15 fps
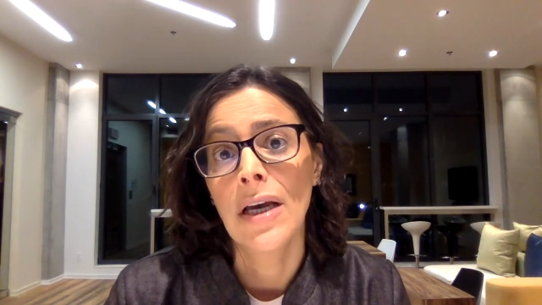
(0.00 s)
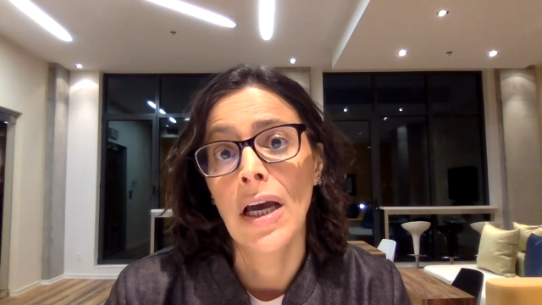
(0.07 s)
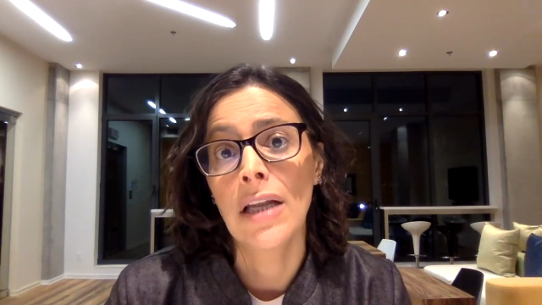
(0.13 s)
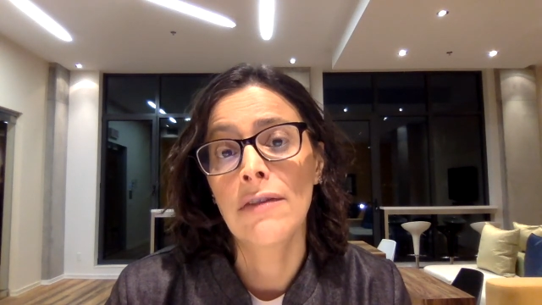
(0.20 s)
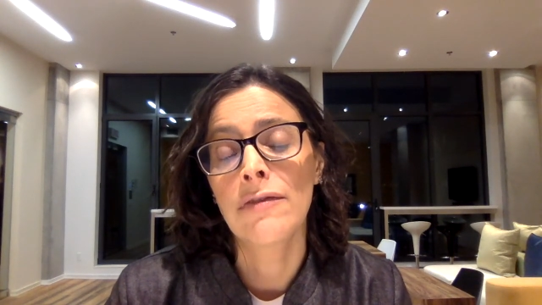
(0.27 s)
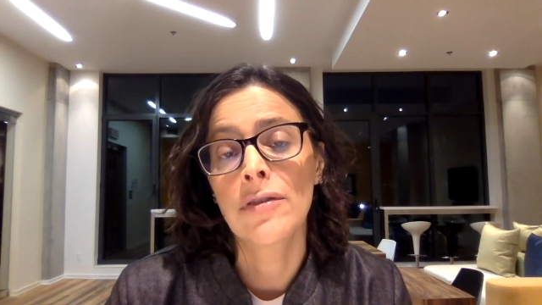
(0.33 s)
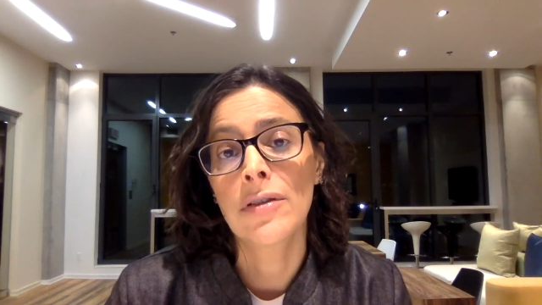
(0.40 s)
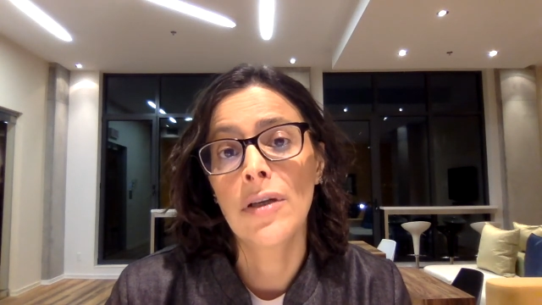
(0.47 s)
and
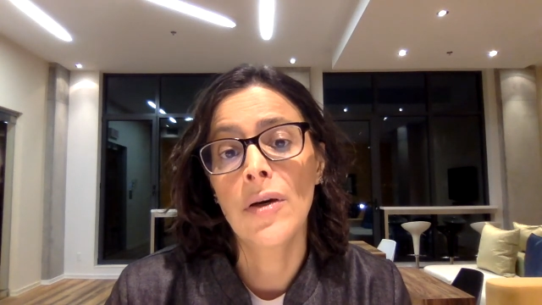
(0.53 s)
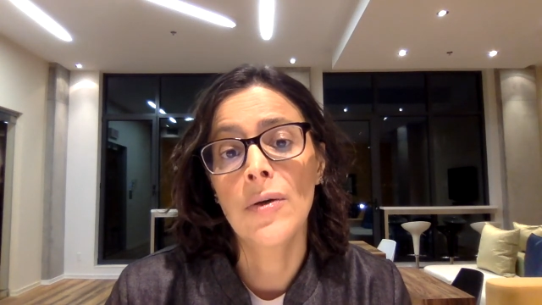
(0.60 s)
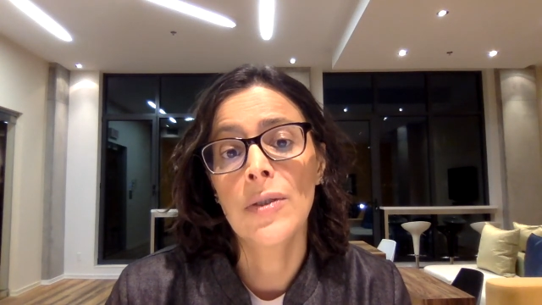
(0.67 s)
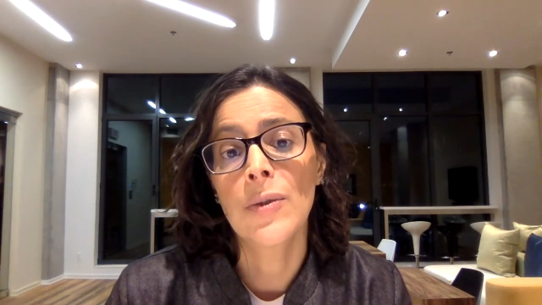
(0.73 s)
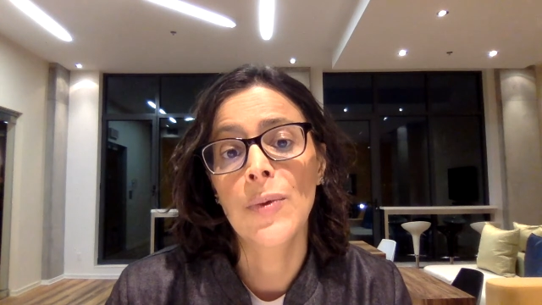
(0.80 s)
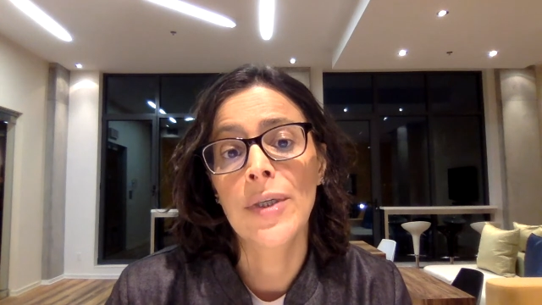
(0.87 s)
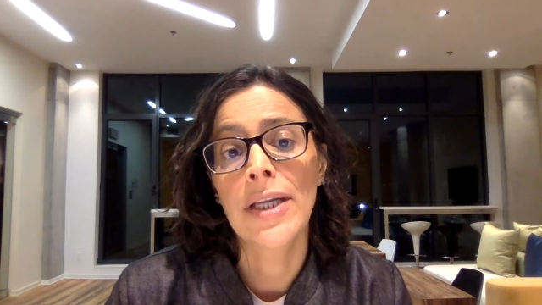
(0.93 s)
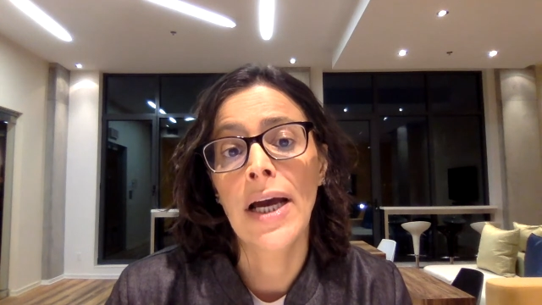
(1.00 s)
for
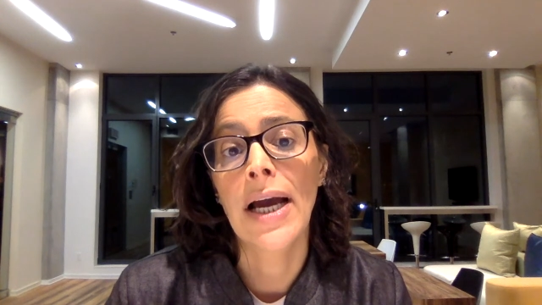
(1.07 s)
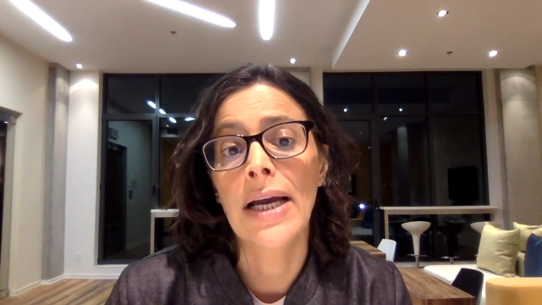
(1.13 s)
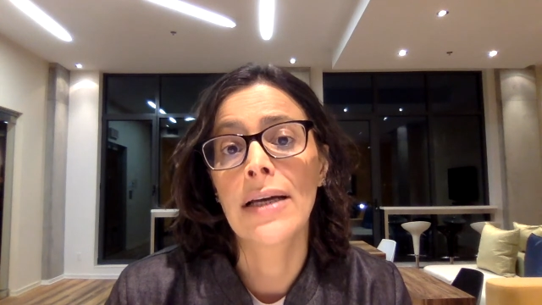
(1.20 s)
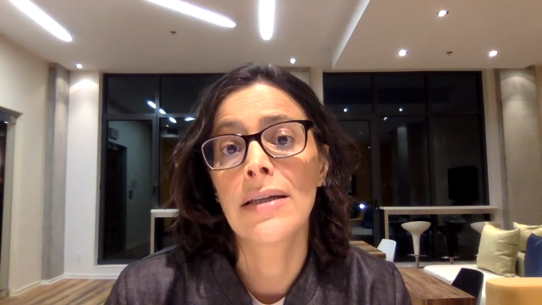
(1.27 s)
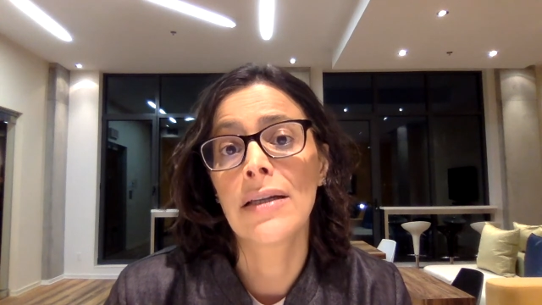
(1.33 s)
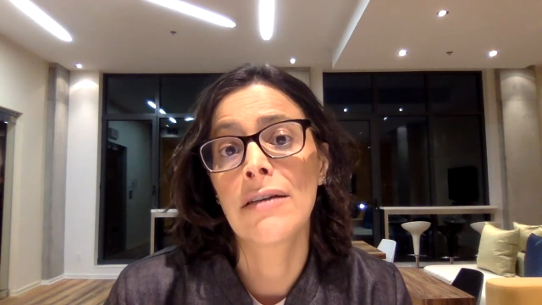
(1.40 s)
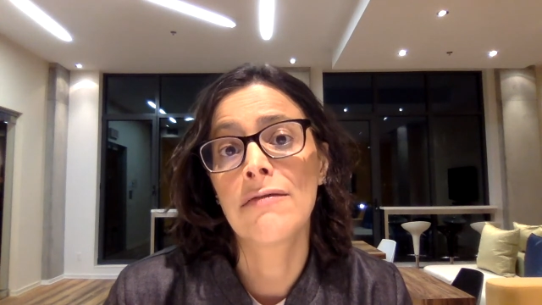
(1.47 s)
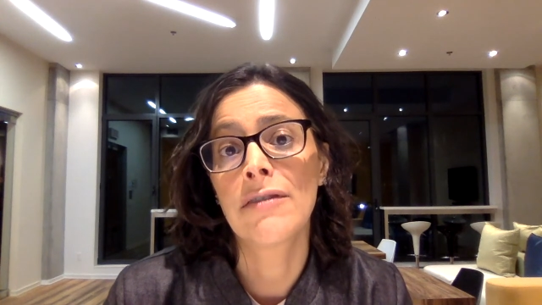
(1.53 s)
those with higher
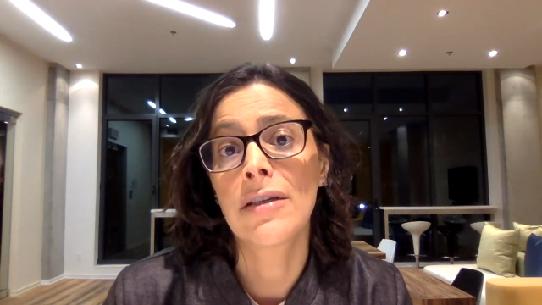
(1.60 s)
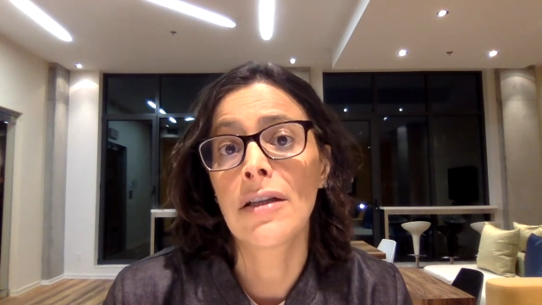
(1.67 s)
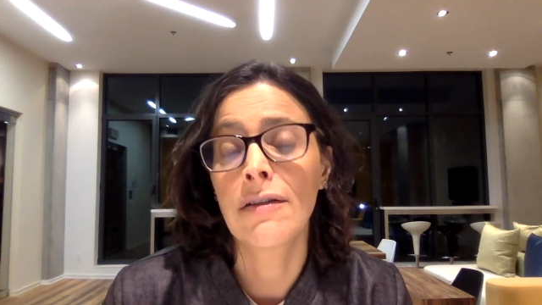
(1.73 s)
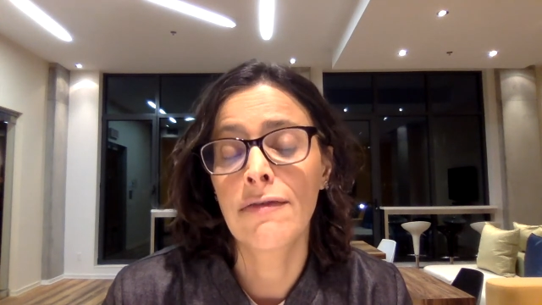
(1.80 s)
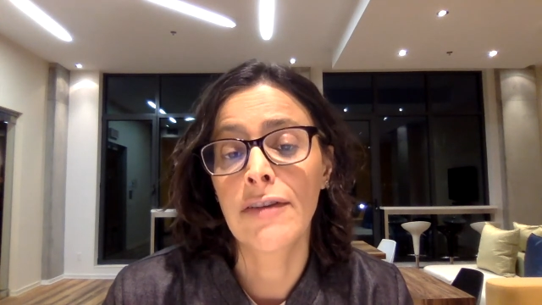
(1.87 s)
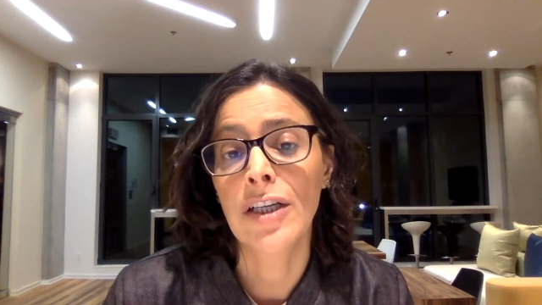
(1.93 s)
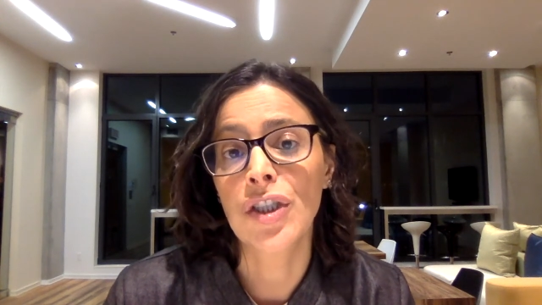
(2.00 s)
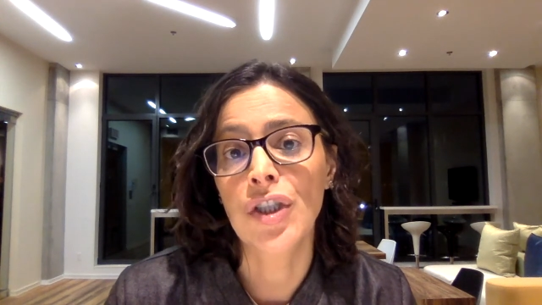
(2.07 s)
level of
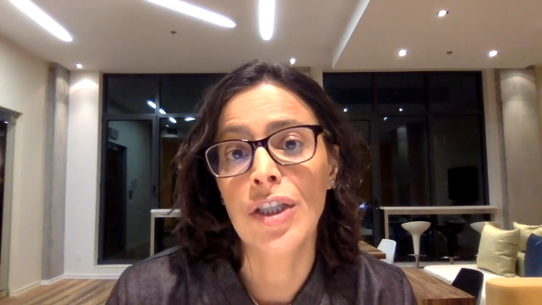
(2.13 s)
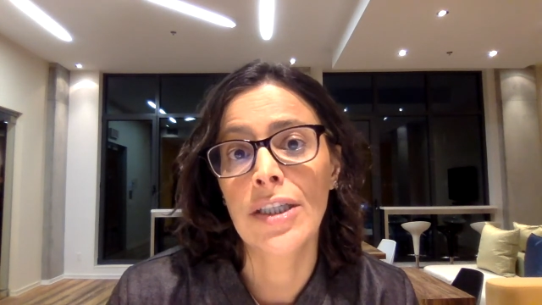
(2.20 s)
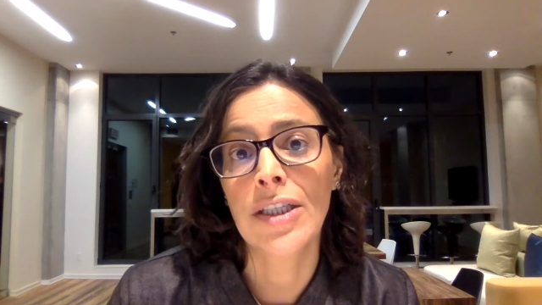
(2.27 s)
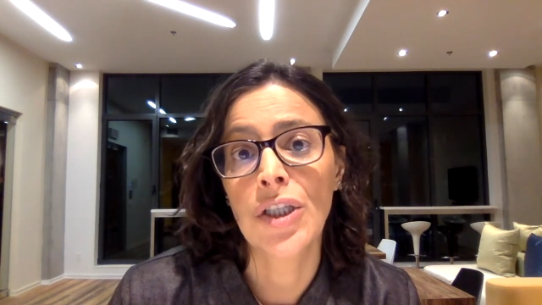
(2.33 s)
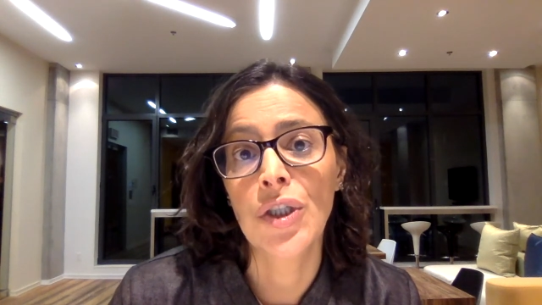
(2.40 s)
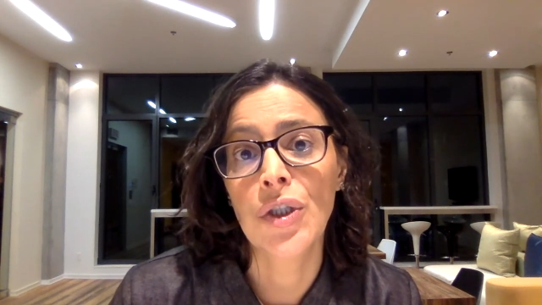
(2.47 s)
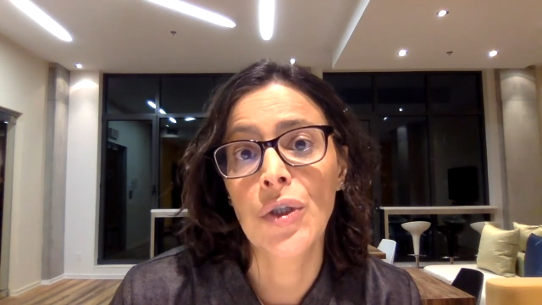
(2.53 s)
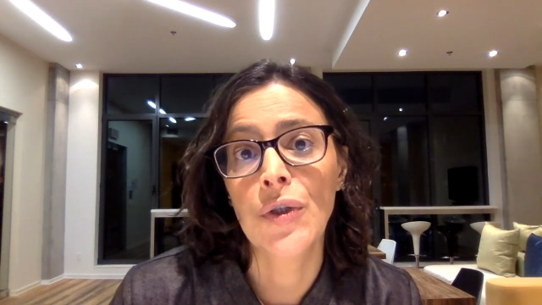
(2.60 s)
functional
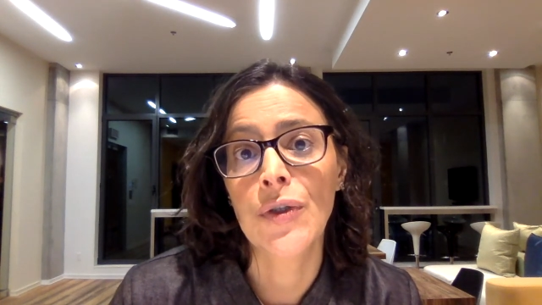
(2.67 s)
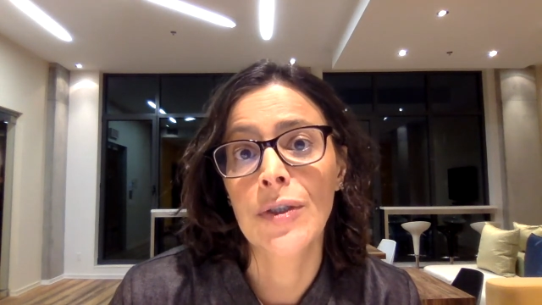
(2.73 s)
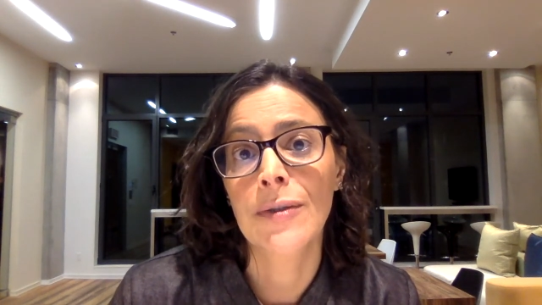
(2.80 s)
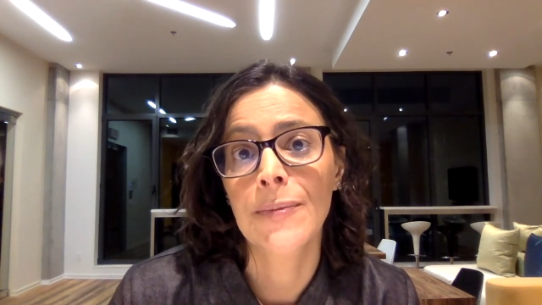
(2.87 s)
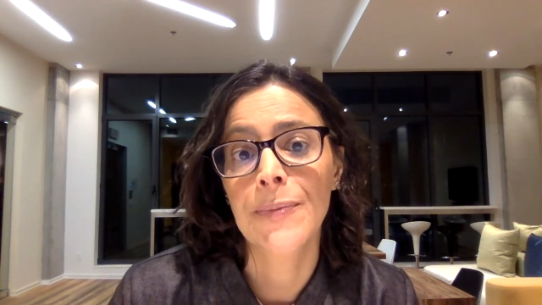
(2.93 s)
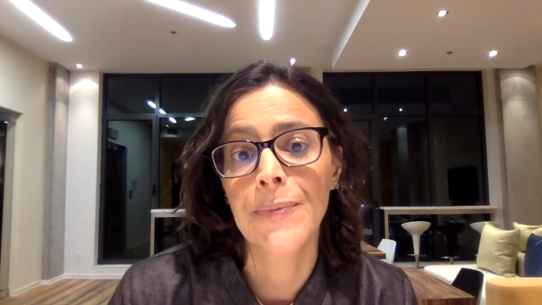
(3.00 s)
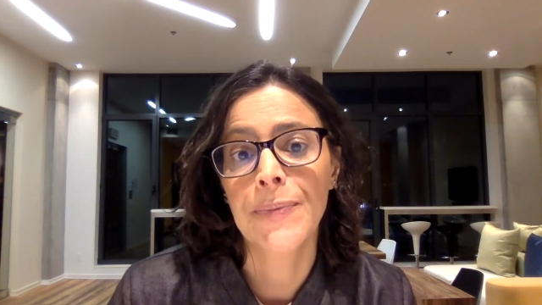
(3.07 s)
issues.